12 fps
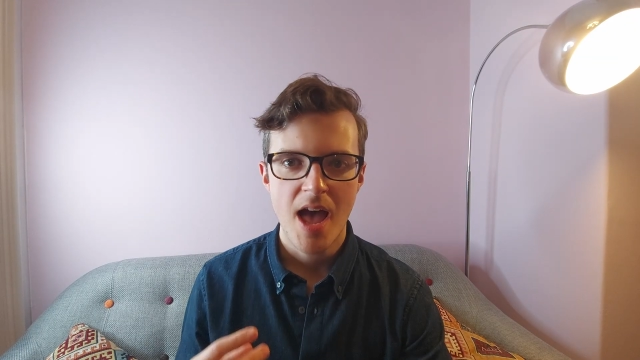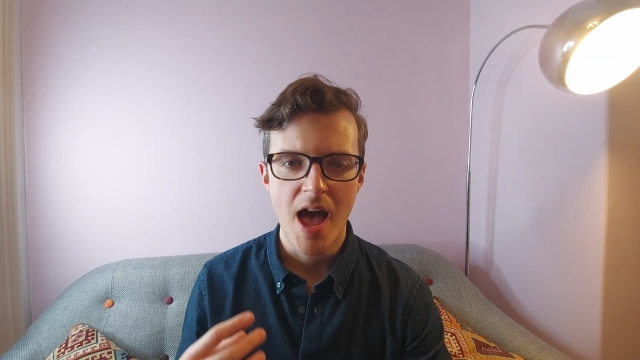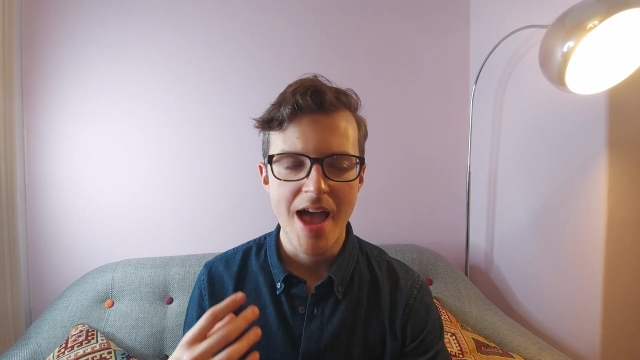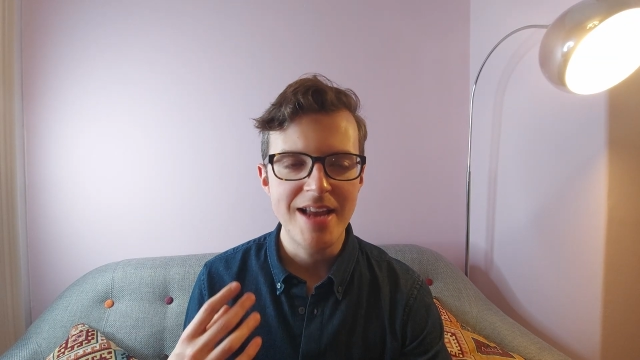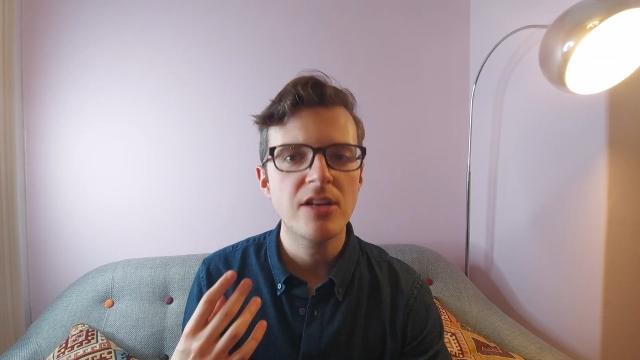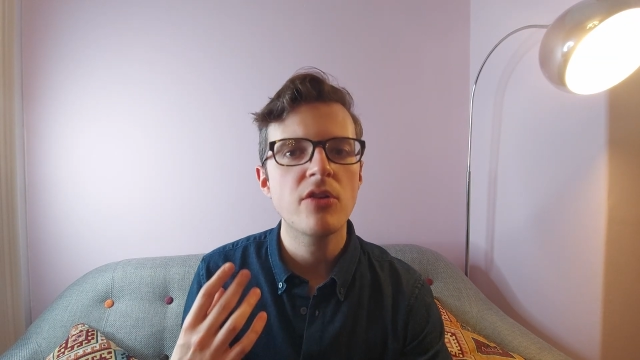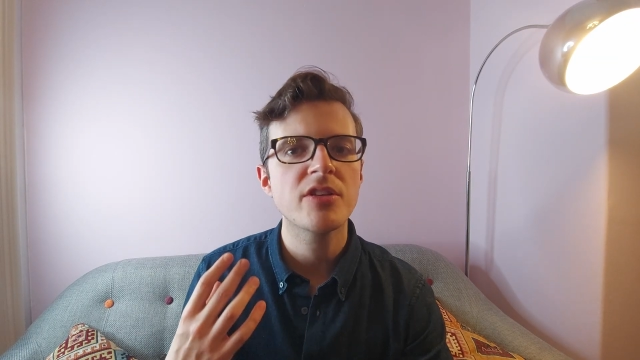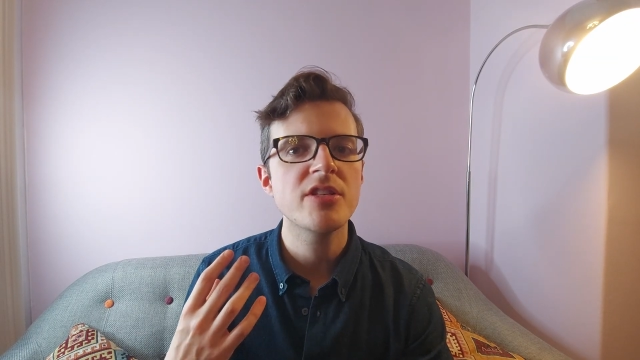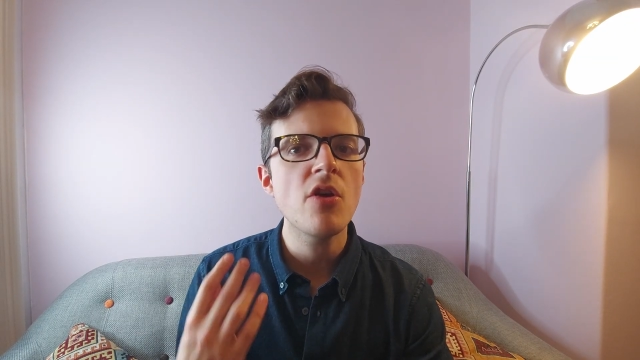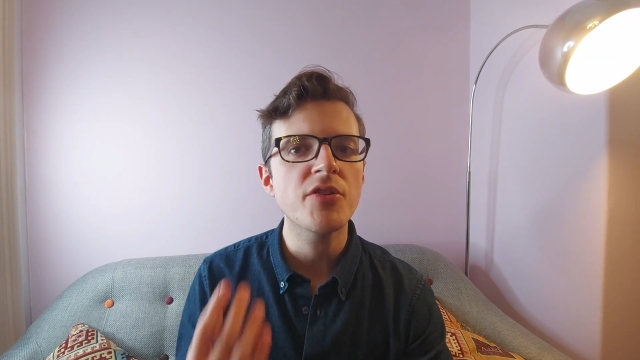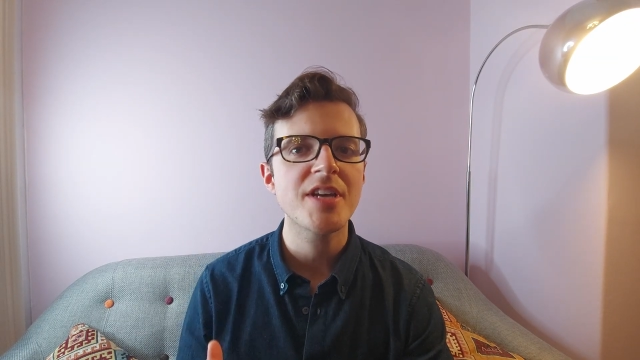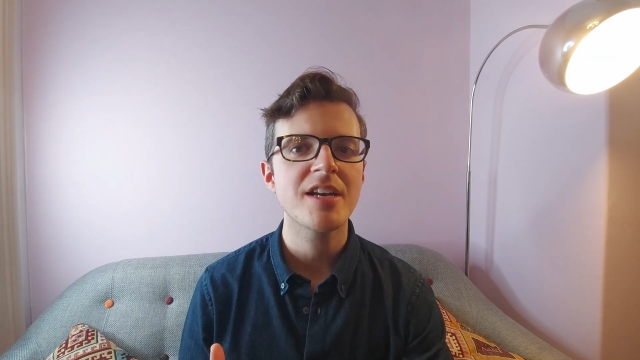It looks
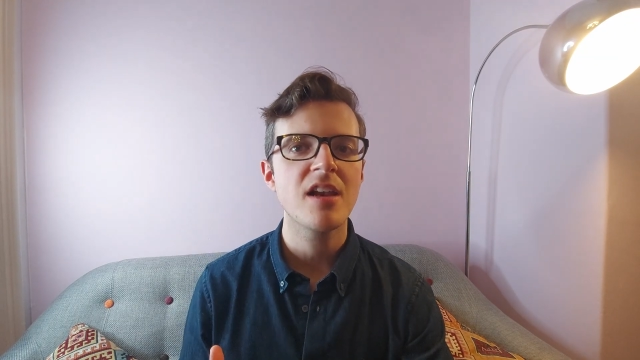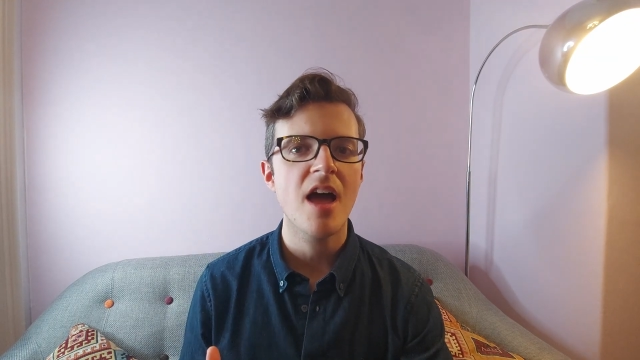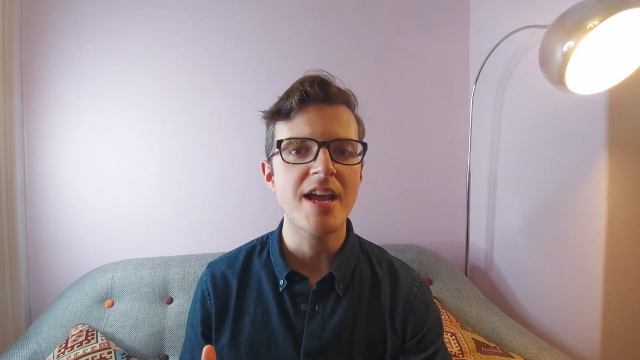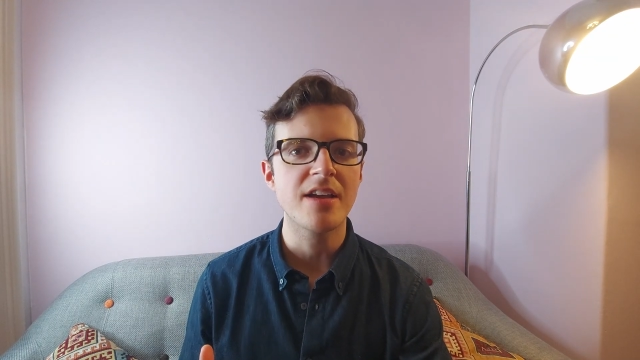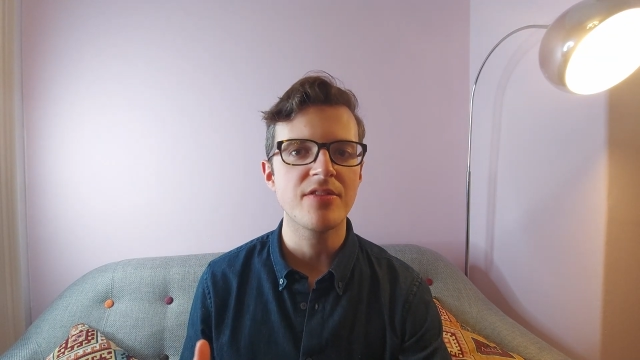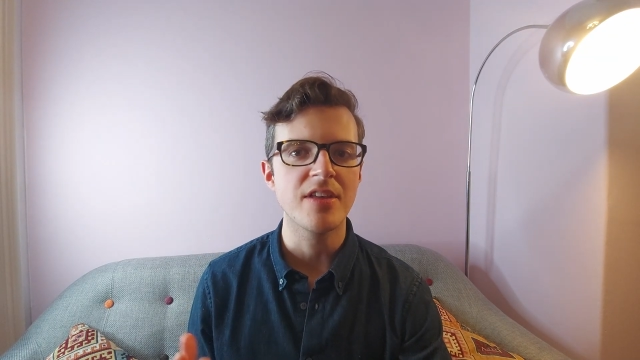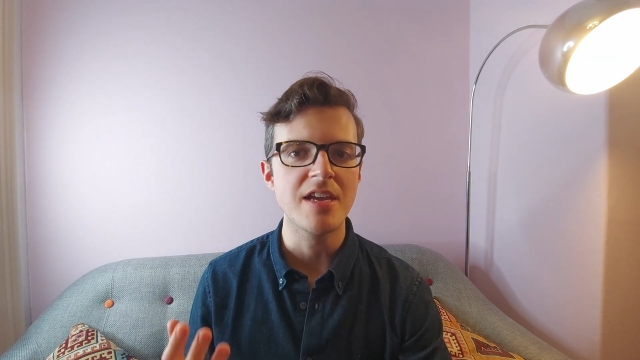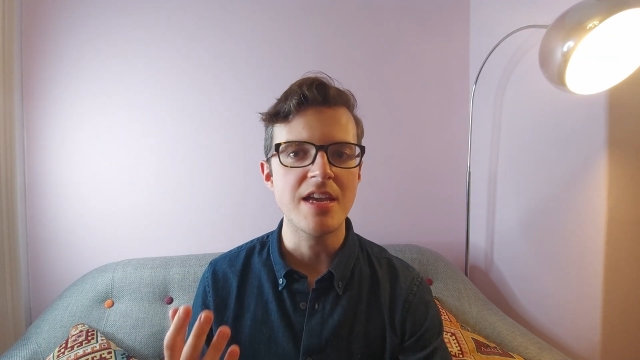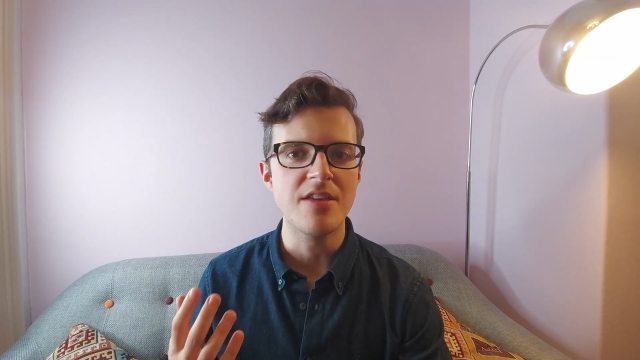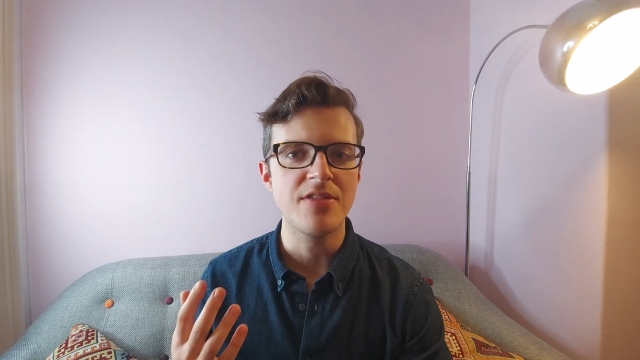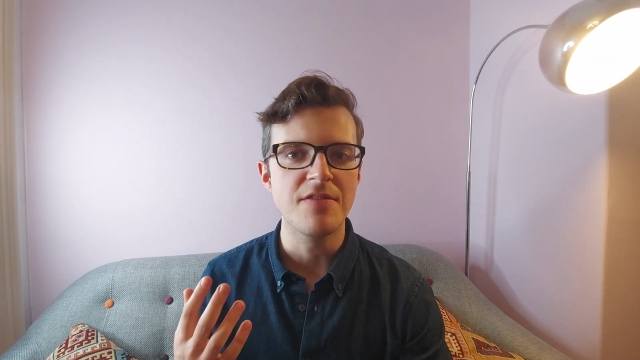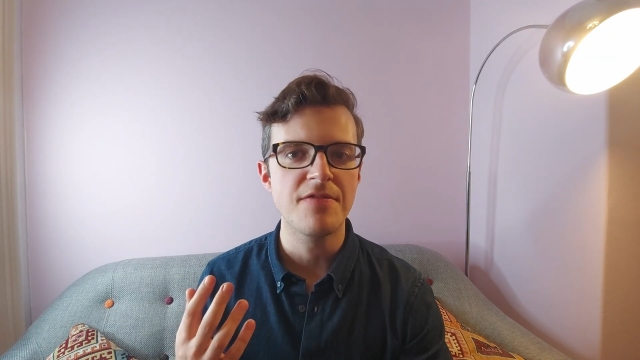not unlike
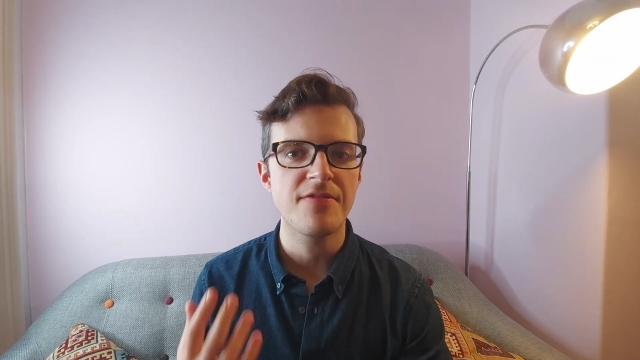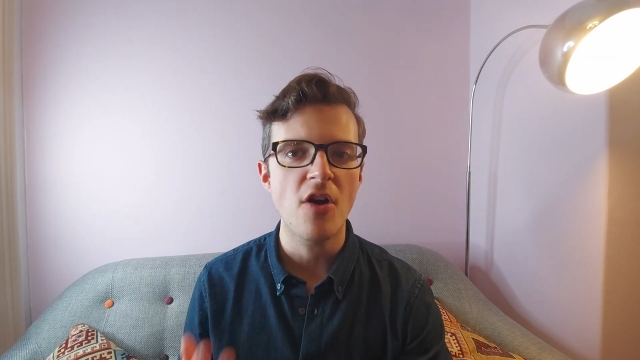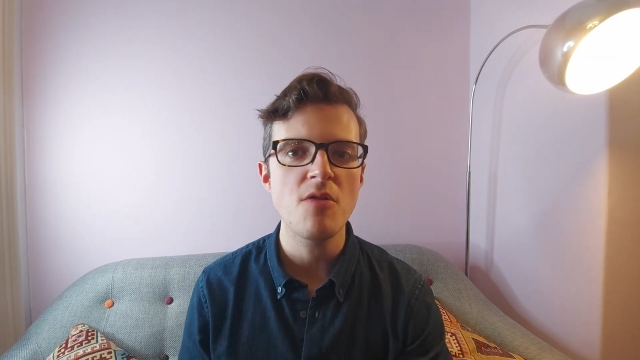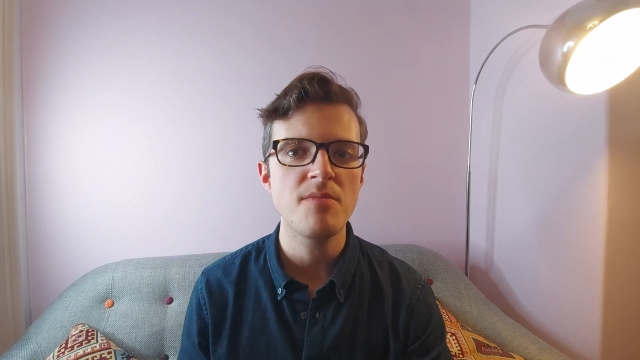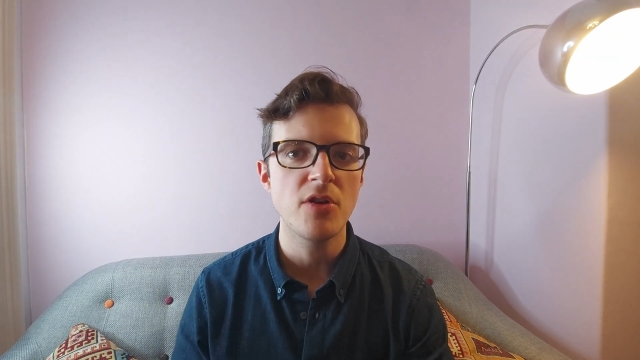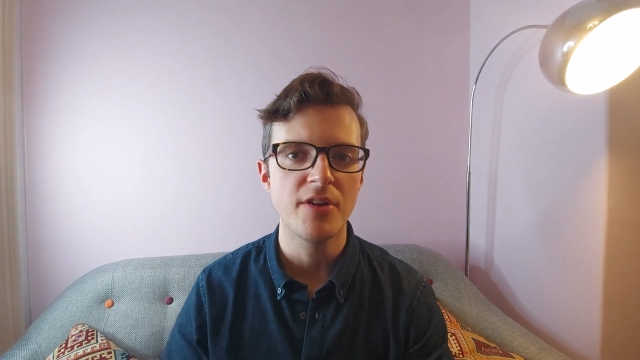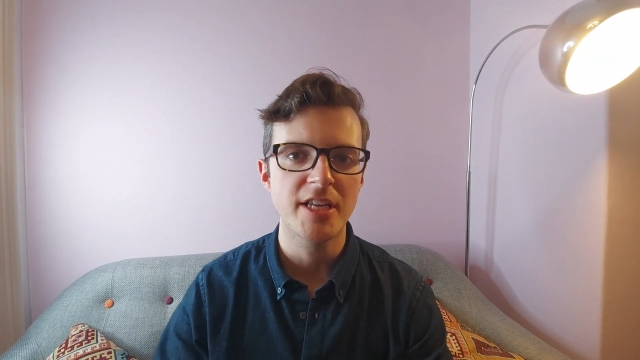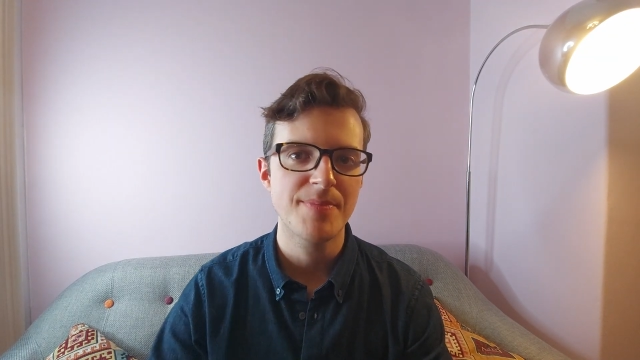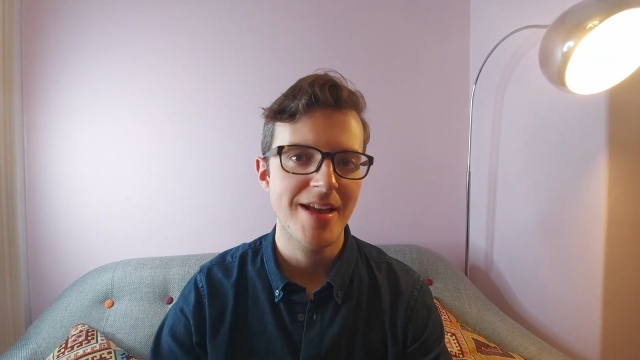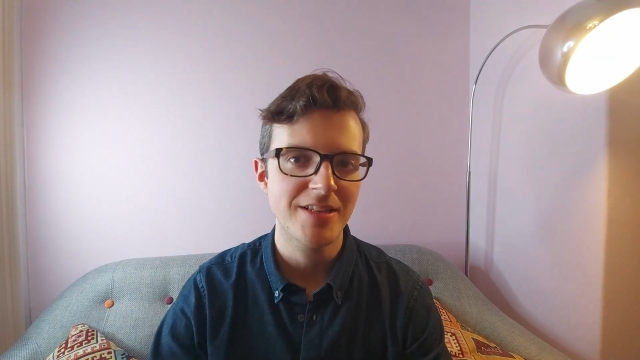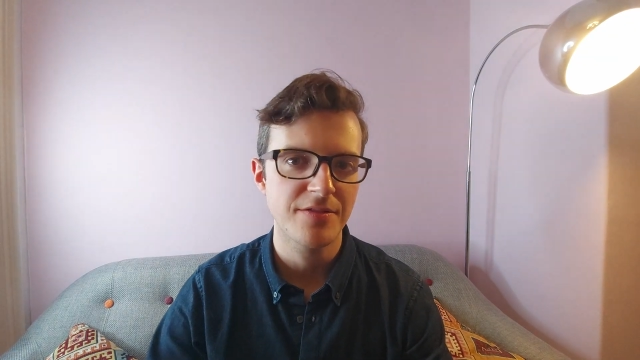the foam you'd expect